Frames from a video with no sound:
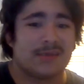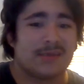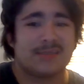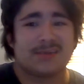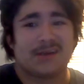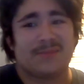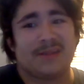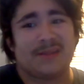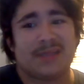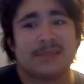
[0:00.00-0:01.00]
Sorry
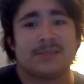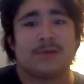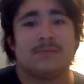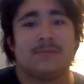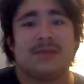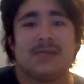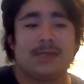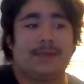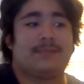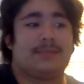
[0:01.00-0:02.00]
about that. So
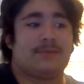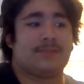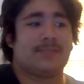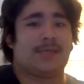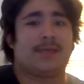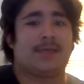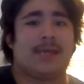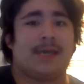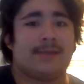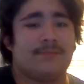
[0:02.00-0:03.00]
as I was saying,
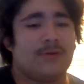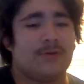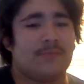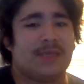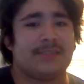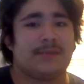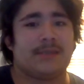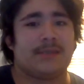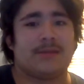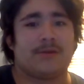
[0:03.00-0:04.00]
yeah, the mode makes it a
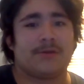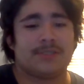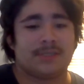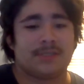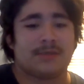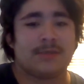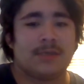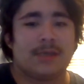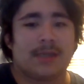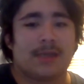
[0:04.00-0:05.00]
little harder to
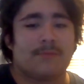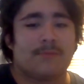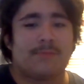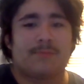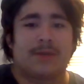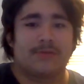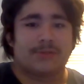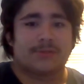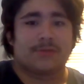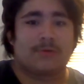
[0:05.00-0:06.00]
get a better
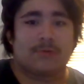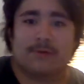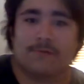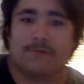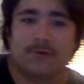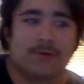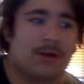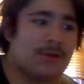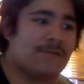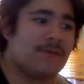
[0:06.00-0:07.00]
score for
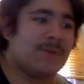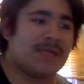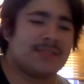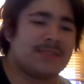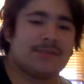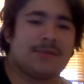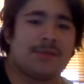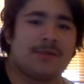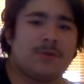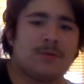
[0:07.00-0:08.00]
all of the bosses that
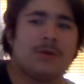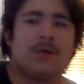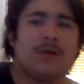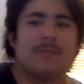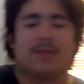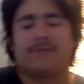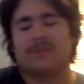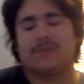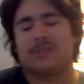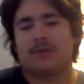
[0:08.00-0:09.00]
you do, but
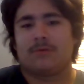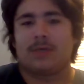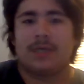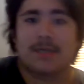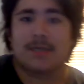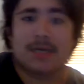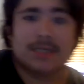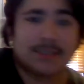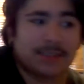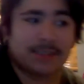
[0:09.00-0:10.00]
even so,
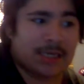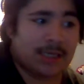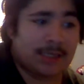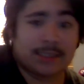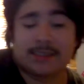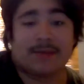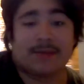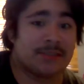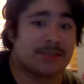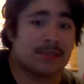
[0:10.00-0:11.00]
I'd say this game
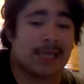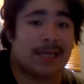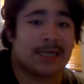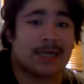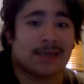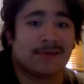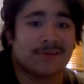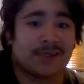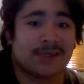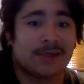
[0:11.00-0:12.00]
is still a 9 out of
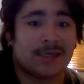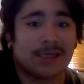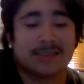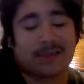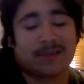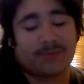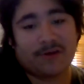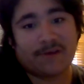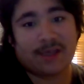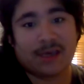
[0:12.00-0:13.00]
10. It's not the
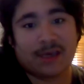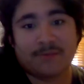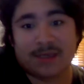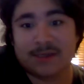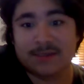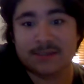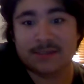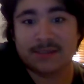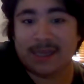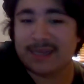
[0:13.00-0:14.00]
perfect game because it
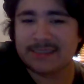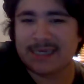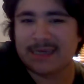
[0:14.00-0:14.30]
can